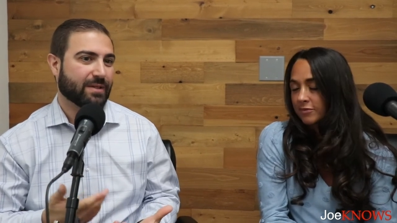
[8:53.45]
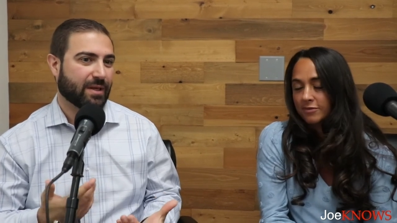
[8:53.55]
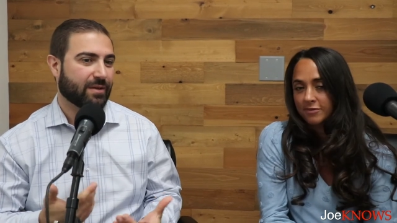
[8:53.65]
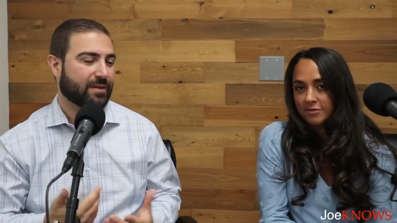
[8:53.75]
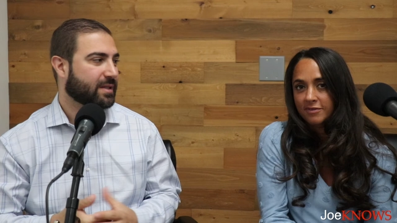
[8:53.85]
Speaker 1: in
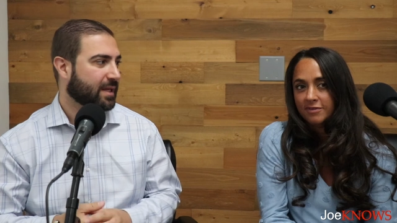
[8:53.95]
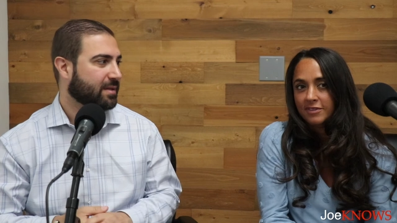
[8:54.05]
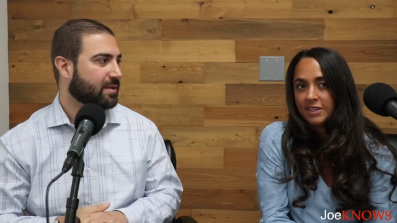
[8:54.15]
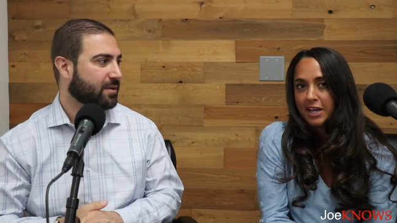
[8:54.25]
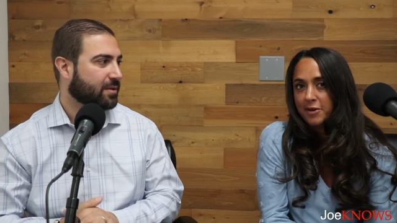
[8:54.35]
other
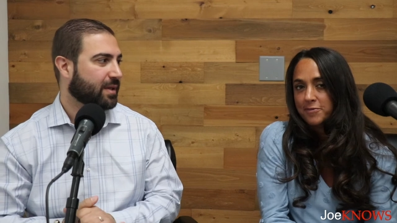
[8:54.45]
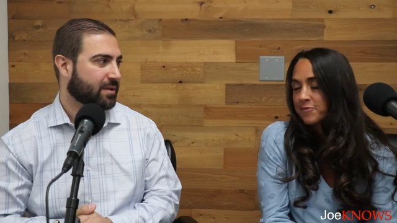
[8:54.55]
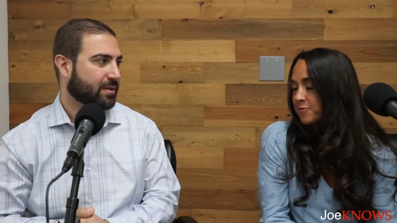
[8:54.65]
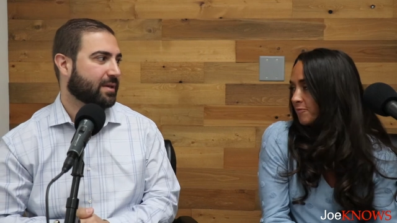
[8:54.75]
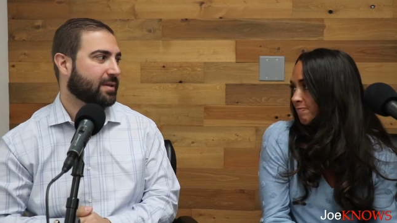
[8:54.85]
states. Yeah. So
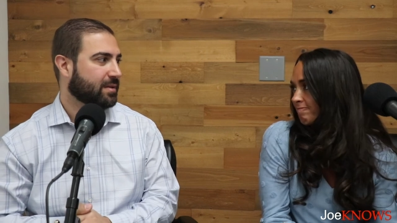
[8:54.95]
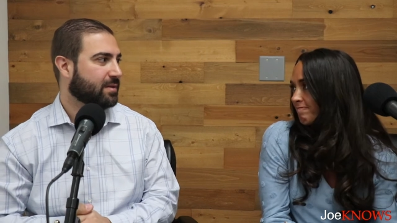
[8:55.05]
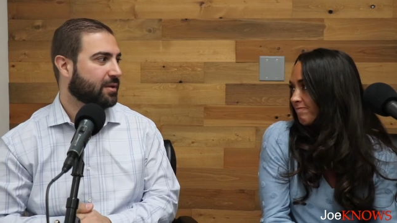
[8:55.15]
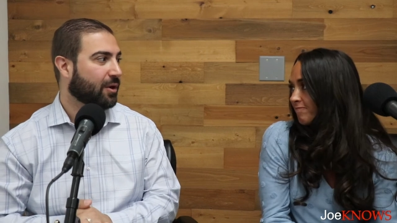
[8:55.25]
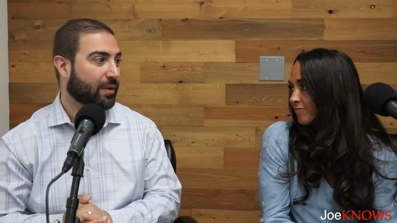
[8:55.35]
that's great
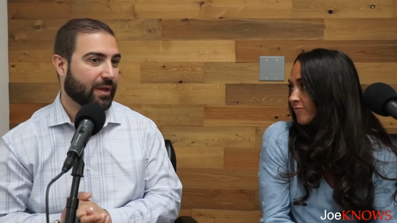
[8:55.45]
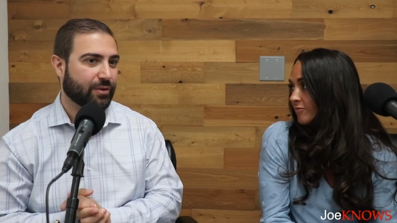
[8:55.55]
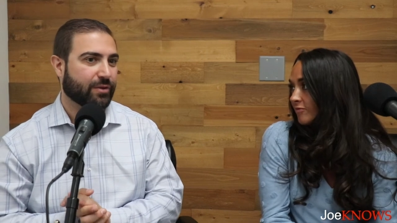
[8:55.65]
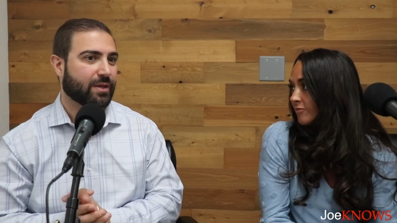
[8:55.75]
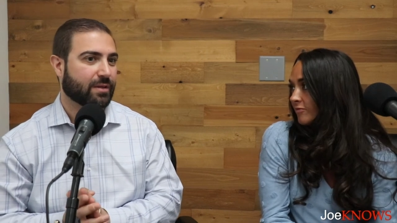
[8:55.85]
to know that
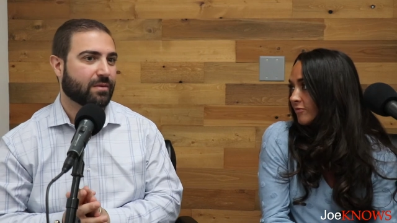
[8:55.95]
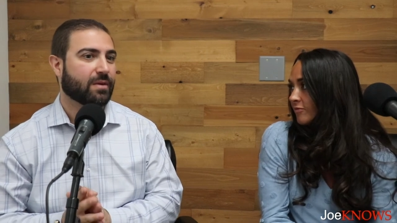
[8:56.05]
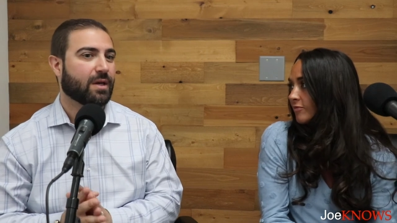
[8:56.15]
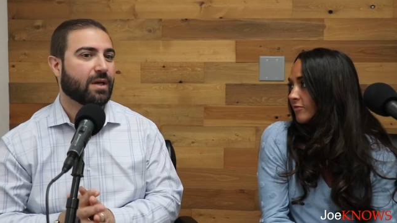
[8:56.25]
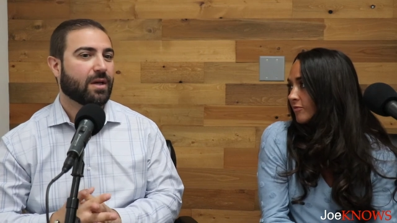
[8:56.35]
you can
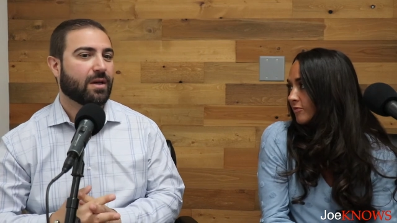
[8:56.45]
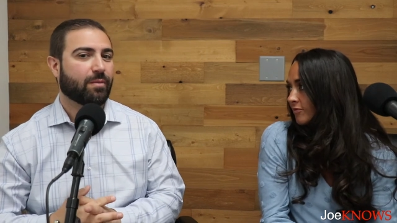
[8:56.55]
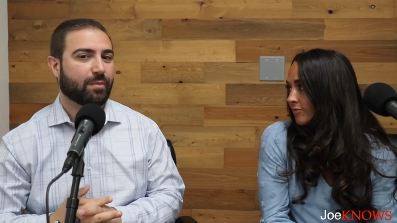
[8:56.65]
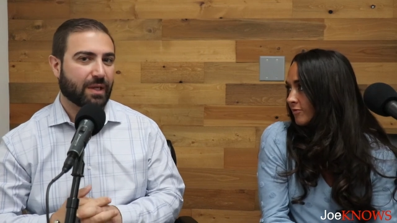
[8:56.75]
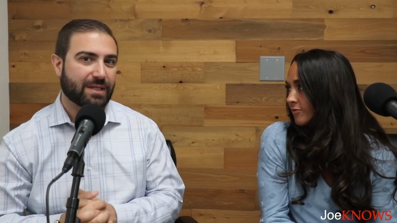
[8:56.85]

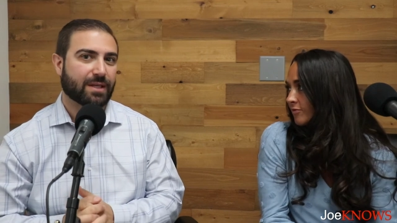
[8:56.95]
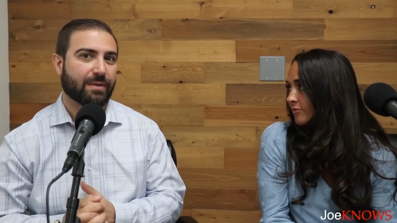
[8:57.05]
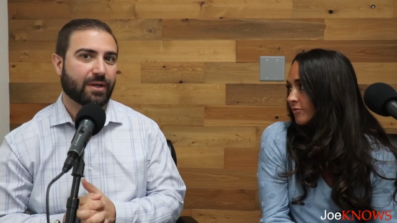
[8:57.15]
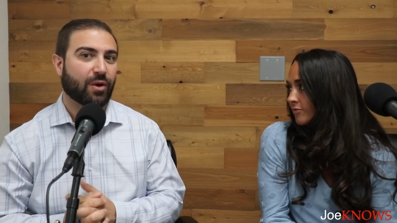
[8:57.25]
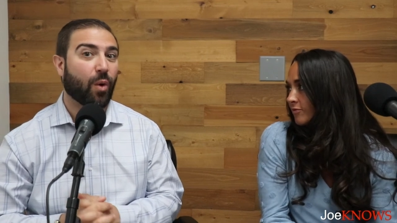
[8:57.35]
place them
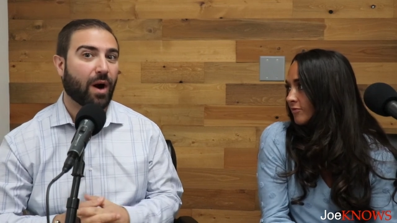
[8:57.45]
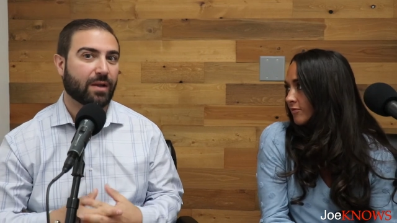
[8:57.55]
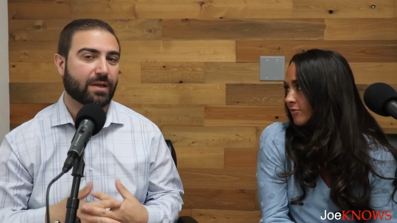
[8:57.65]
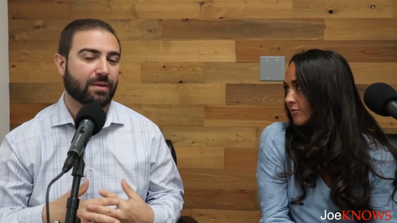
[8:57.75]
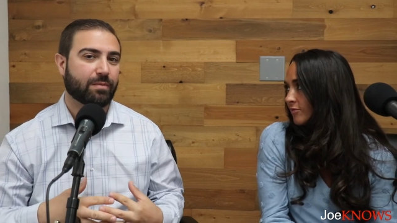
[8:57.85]
in a
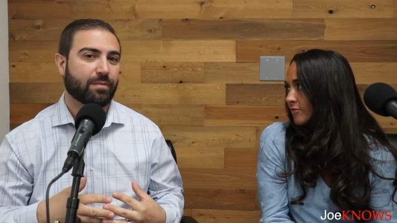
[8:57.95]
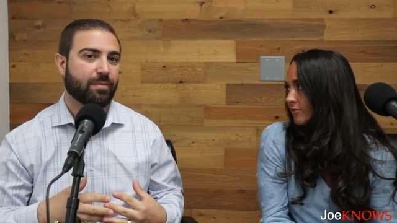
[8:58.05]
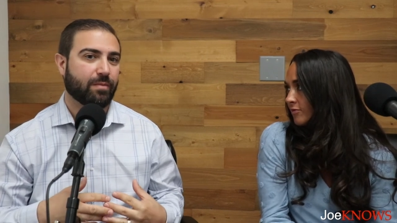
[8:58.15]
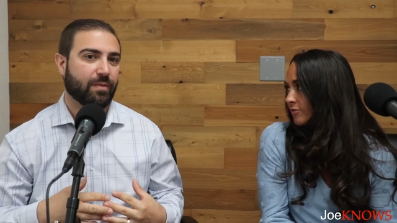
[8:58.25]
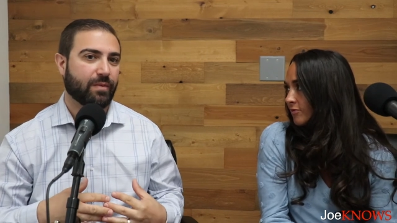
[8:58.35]
quality
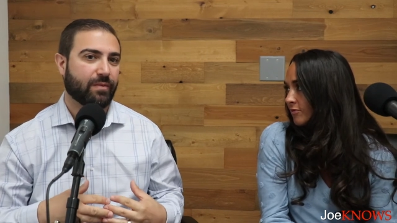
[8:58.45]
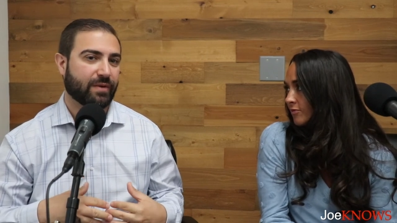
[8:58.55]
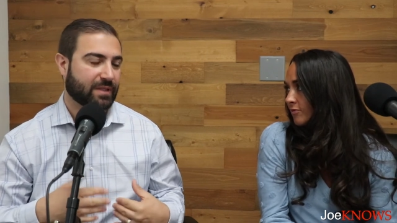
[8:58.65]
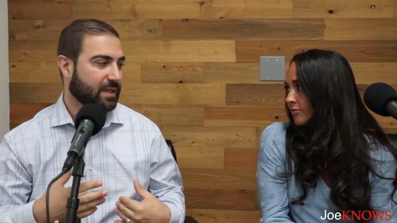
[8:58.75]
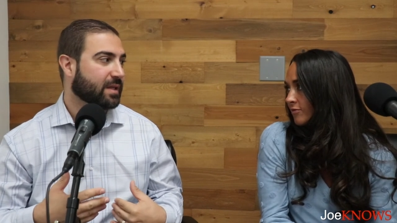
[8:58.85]

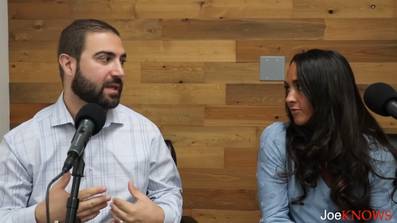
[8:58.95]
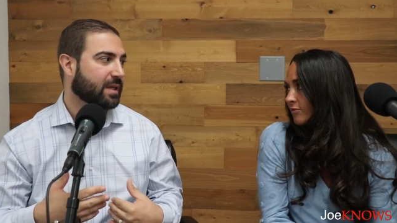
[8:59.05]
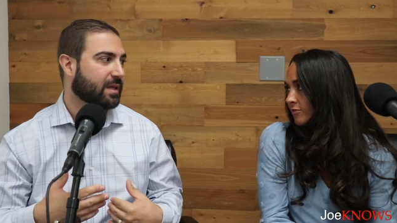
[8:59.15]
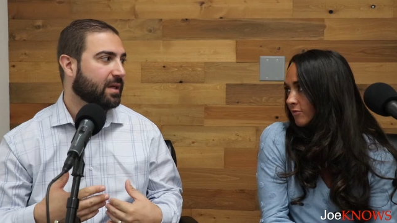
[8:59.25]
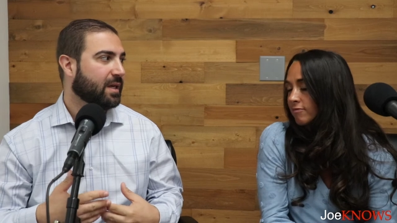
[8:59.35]

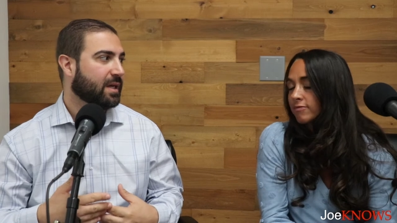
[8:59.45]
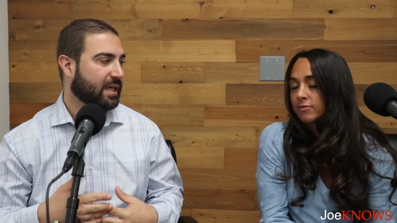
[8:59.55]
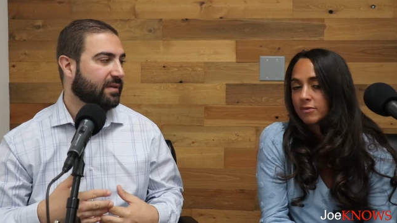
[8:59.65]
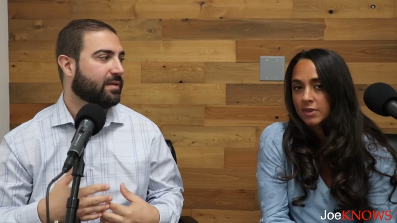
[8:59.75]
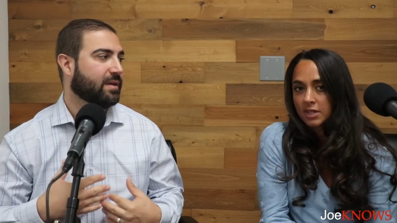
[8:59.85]
facility
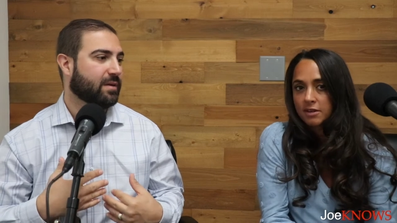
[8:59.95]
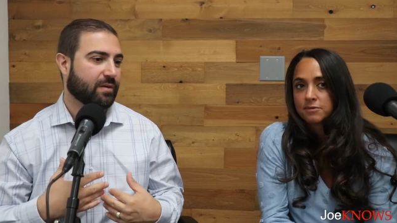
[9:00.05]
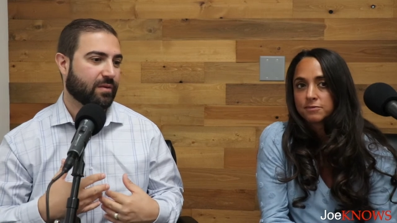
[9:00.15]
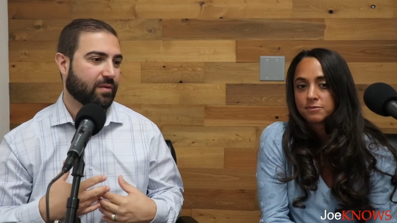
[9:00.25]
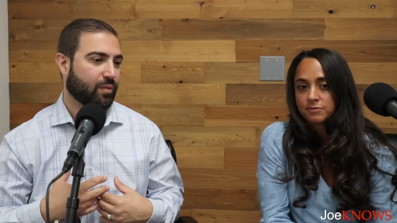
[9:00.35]
even
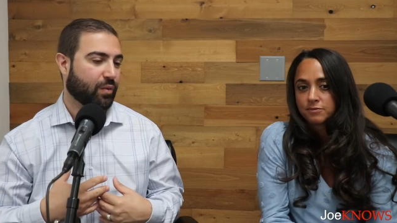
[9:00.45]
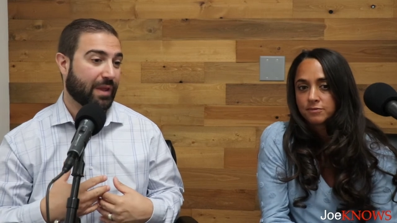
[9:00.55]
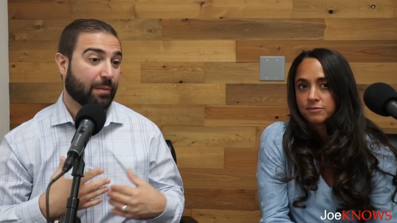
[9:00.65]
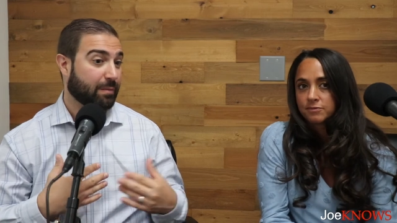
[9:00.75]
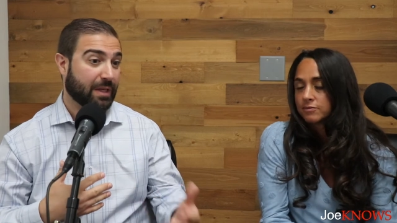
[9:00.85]

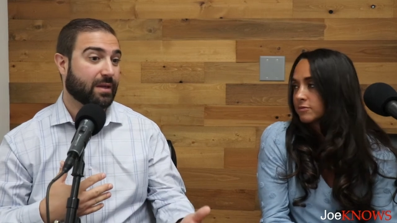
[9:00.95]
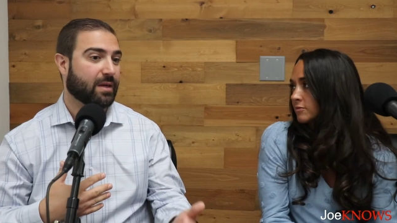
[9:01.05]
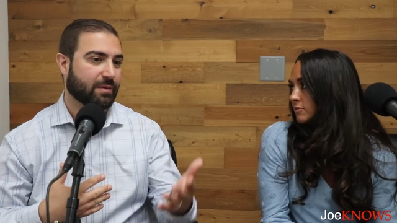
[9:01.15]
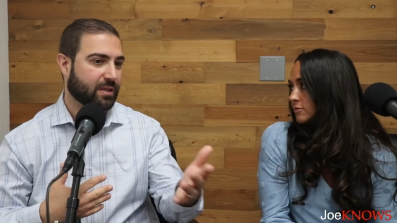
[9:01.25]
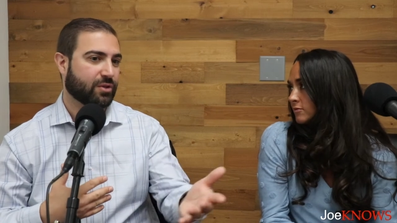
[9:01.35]
without being there,
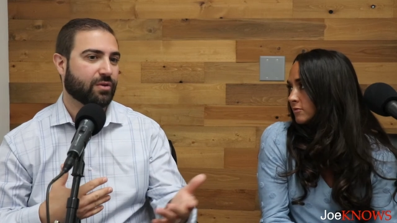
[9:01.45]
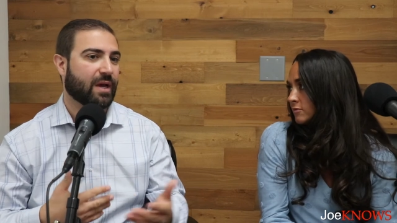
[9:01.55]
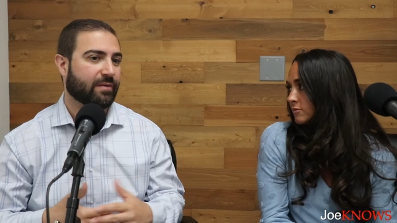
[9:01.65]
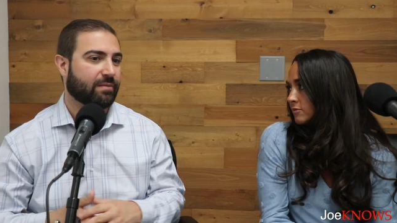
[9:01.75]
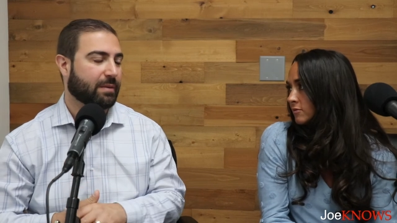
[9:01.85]
because you
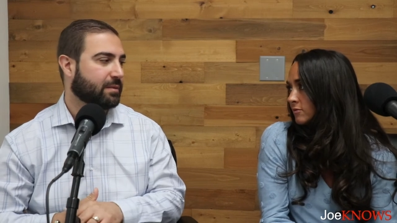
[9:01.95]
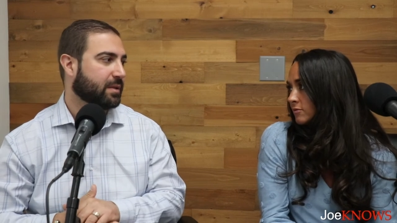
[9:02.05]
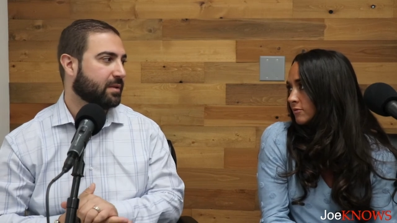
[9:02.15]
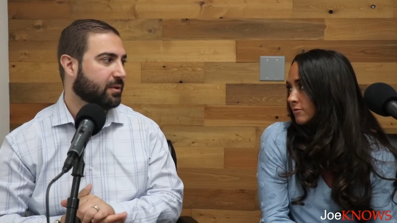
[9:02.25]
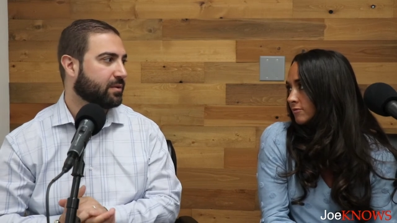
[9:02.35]
have people
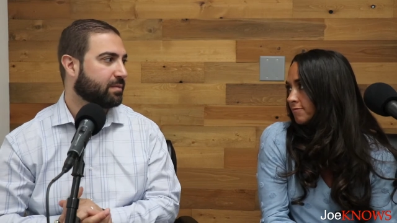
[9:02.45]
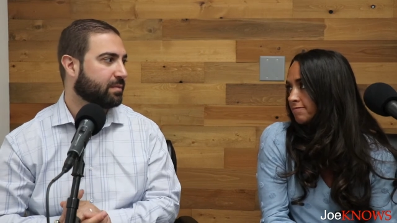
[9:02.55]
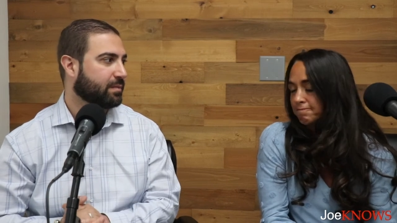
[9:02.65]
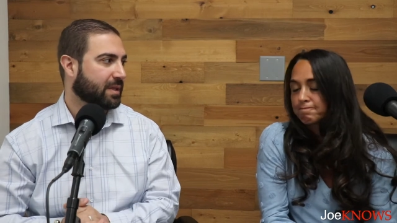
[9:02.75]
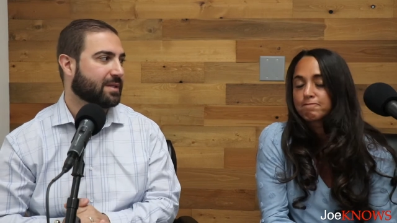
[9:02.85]
in those
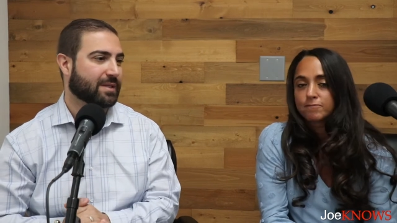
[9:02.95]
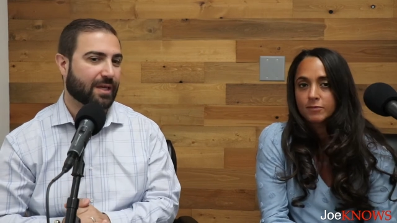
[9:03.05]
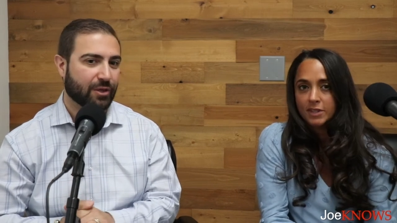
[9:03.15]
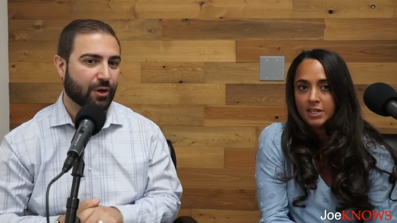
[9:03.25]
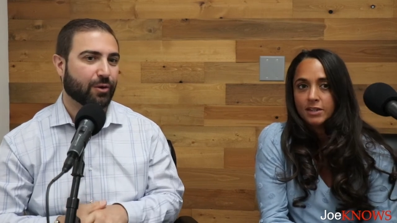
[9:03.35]
places that
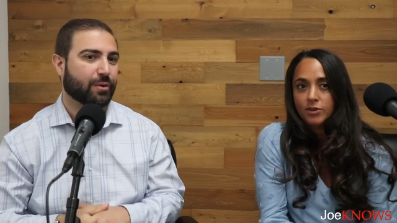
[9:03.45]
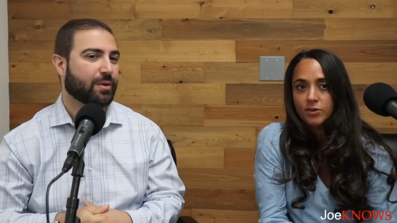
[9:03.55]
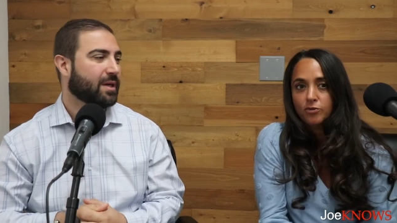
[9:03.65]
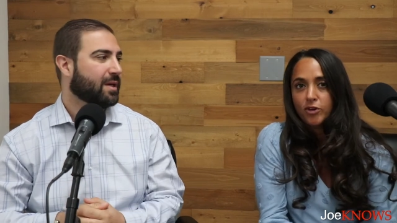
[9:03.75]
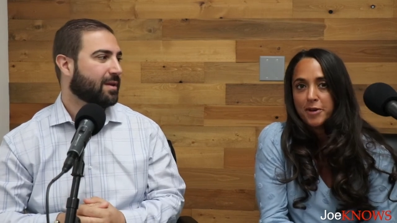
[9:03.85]
know
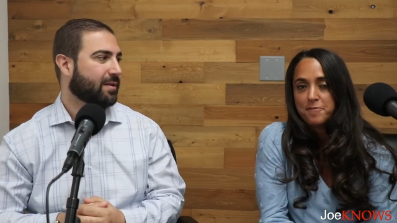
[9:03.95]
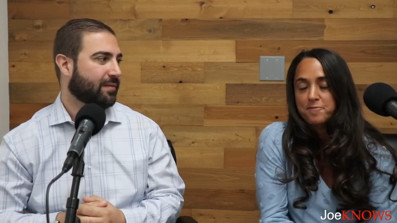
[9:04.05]
right. the